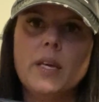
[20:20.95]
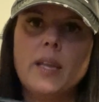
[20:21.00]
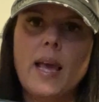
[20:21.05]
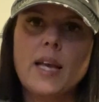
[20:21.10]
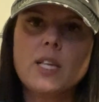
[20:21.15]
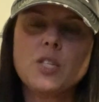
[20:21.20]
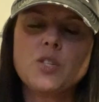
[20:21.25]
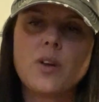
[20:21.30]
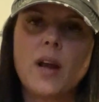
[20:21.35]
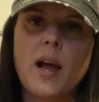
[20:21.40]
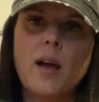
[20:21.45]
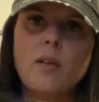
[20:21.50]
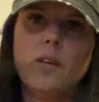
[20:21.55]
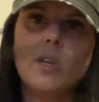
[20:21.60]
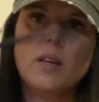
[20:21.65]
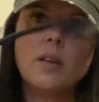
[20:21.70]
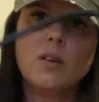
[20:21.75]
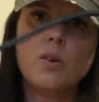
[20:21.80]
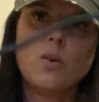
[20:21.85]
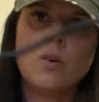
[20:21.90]
extra
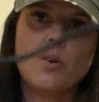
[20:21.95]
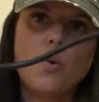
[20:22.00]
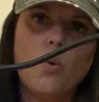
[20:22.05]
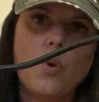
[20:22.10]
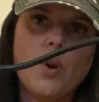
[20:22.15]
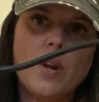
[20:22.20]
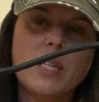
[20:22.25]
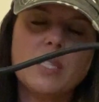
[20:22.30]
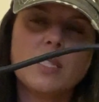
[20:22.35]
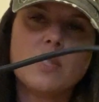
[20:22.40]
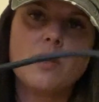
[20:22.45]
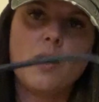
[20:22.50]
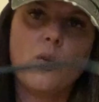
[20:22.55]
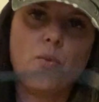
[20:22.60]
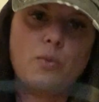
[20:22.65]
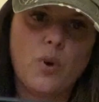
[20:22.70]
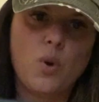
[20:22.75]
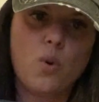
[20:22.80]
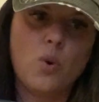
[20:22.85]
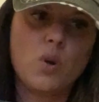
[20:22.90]
outlet cord.
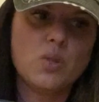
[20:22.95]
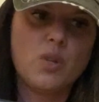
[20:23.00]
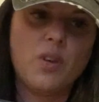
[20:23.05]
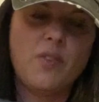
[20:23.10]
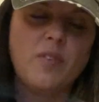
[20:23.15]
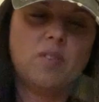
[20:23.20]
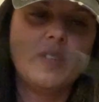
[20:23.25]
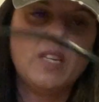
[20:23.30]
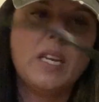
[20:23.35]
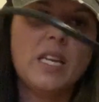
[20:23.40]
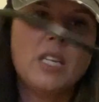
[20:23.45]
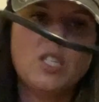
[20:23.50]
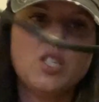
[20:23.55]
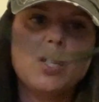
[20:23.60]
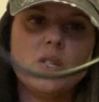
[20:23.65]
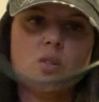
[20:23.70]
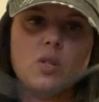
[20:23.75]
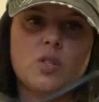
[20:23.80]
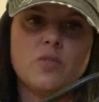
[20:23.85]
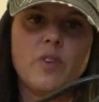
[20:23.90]
The cord is only 15
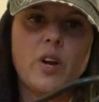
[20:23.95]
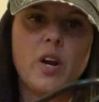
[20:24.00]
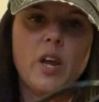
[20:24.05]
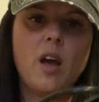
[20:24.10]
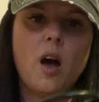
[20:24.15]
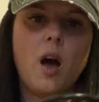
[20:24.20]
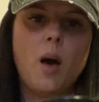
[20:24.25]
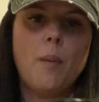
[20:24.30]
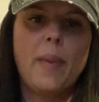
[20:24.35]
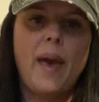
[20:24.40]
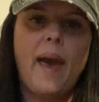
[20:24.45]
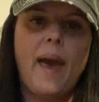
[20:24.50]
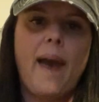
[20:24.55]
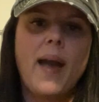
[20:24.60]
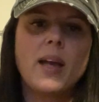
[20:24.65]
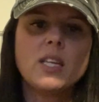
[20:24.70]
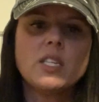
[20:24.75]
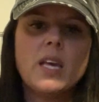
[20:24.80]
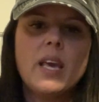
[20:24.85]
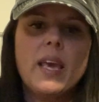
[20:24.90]
inches, so it's very
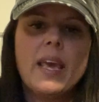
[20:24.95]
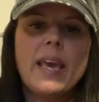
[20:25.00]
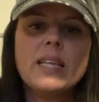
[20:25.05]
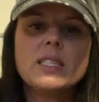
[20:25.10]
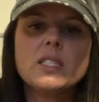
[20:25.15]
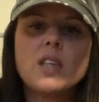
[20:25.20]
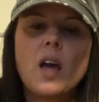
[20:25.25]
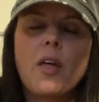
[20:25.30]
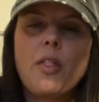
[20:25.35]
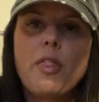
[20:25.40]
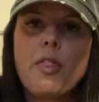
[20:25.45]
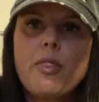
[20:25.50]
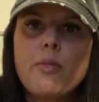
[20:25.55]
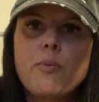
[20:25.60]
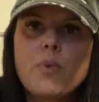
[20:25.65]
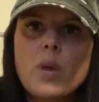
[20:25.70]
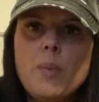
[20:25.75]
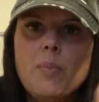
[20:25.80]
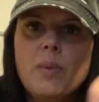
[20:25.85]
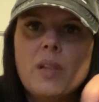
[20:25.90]
compact. It's got
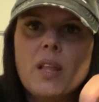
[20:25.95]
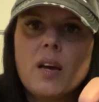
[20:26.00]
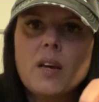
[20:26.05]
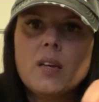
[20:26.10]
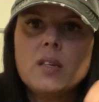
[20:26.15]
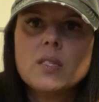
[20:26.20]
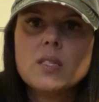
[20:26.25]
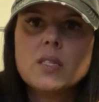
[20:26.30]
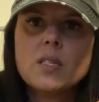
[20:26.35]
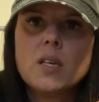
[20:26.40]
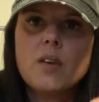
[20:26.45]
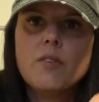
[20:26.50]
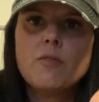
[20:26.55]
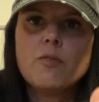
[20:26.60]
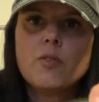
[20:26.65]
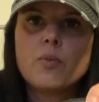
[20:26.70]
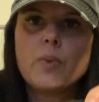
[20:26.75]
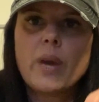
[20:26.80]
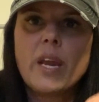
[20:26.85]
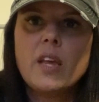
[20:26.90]
3 plugs
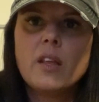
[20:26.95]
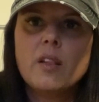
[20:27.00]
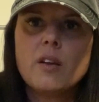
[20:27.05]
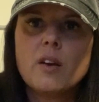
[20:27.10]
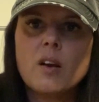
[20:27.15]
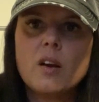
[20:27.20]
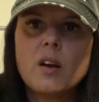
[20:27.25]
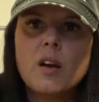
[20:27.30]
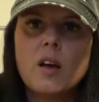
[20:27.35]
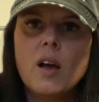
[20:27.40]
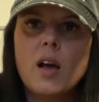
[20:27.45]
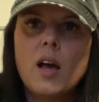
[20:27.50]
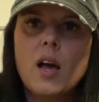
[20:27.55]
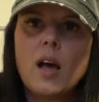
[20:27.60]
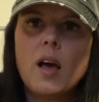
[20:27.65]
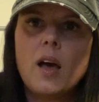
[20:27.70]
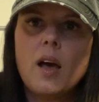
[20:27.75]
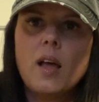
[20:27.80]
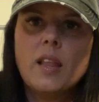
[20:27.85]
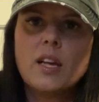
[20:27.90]
for regular
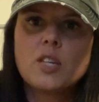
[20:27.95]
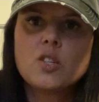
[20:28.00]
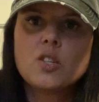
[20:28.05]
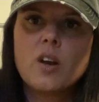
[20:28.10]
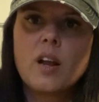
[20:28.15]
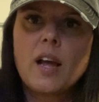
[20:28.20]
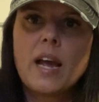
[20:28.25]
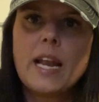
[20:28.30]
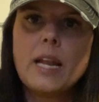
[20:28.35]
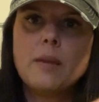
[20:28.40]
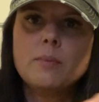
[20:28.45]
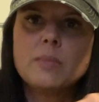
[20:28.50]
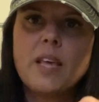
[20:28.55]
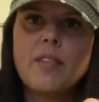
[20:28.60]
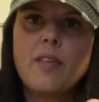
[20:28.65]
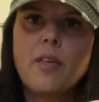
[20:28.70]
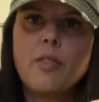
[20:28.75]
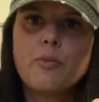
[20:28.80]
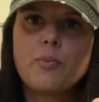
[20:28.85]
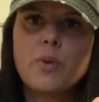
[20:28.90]
electronic items
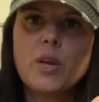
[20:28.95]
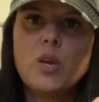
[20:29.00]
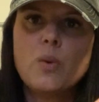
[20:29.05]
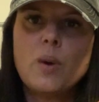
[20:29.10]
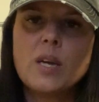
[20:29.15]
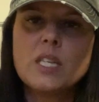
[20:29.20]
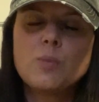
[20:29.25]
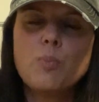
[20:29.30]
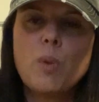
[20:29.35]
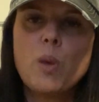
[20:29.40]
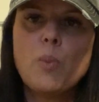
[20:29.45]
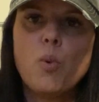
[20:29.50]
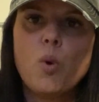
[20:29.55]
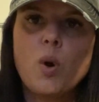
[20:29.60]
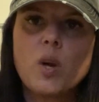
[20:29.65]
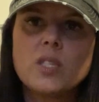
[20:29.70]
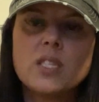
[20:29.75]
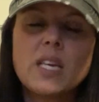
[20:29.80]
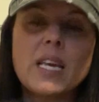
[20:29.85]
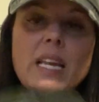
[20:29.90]
and then 3 USB
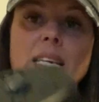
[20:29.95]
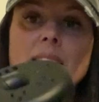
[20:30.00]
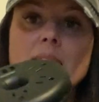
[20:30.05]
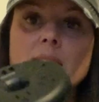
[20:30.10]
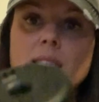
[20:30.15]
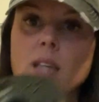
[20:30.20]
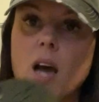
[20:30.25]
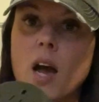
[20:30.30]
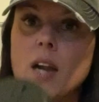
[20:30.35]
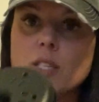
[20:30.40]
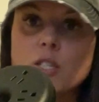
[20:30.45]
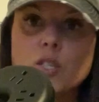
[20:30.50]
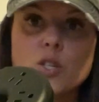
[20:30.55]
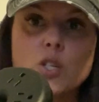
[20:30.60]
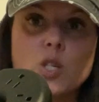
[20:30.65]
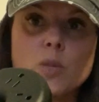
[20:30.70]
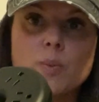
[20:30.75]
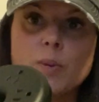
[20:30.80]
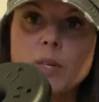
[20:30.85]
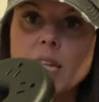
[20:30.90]
ports. It is not a
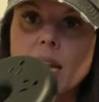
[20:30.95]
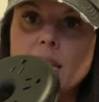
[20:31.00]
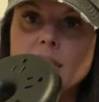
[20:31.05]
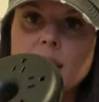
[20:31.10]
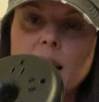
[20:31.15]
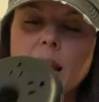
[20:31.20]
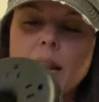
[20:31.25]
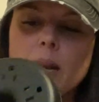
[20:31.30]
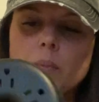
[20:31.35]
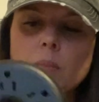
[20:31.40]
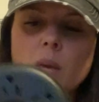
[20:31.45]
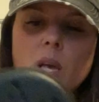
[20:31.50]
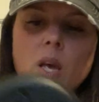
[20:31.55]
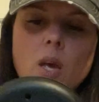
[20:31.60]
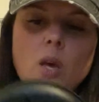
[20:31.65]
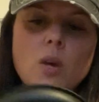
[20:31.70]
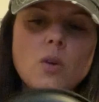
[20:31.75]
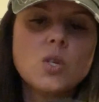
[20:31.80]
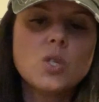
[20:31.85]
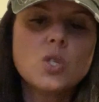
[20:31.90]
surge protected item,
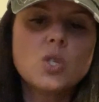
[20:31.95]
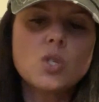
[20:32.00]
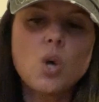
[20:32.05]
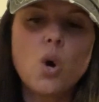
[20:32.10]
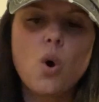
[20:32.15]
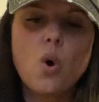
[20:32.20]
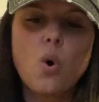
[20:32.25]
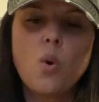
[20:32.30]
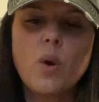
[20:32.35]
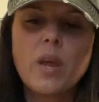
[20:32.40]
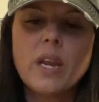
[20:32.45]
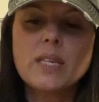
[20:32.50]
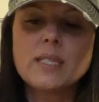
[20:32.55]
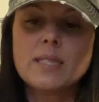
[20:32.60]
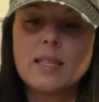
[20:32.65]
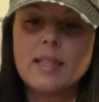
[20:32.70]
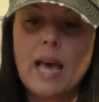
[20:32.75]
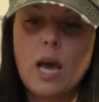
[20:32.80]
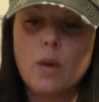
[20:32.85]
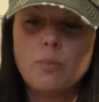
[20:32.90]
so it is
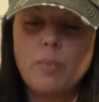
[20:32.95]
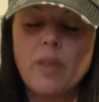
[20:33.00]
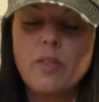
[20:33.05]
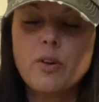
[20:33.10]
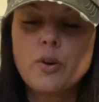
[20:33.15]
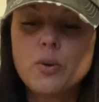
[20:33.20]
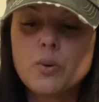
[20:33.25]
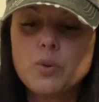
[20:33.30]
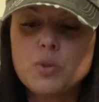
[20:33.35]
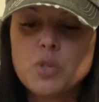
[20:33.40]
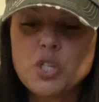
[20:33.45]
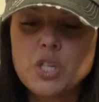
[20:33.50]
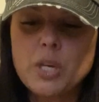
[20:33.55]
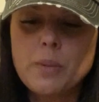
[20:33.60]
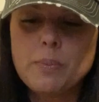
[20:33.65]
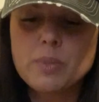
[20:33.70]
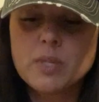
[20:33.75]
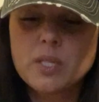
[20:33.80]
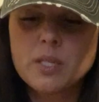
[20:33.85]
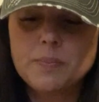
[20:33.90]
allowed by the cruise
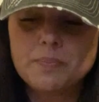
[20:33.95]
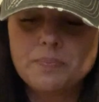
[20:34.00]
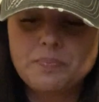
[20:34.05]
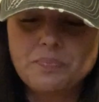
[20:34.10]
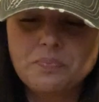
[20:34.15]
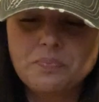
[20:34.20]
ships.